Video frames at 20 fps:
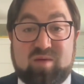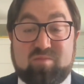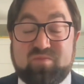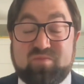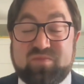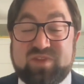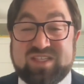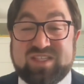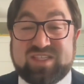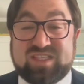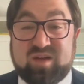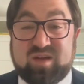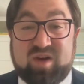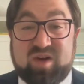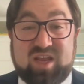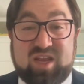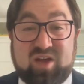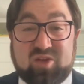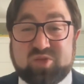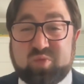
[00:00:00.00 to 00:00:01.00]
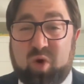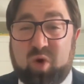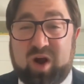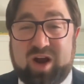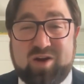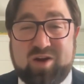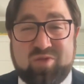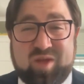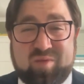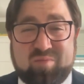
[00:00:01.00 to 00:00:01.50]
Did somebody else
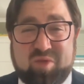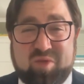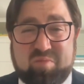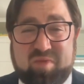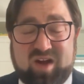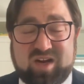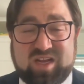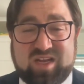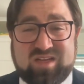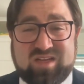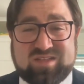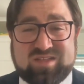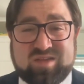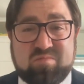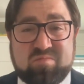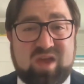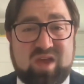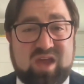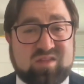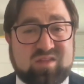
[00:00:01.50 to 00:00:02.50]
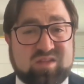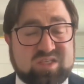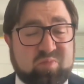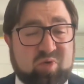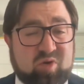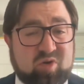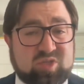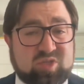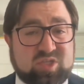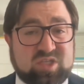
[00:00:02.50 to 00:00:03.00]
wire them the money to make this
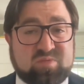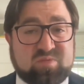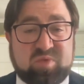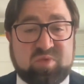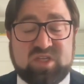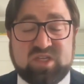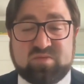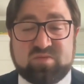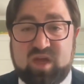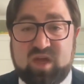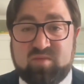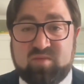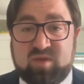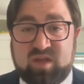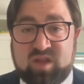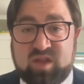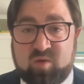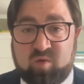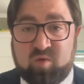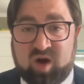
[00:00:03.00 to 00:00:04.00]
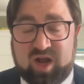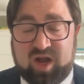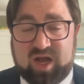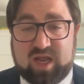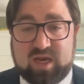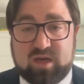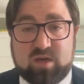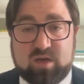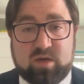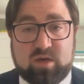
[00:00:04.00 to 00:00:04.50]
purchase because maybe they were
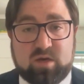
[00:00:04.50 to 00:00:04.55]
hot,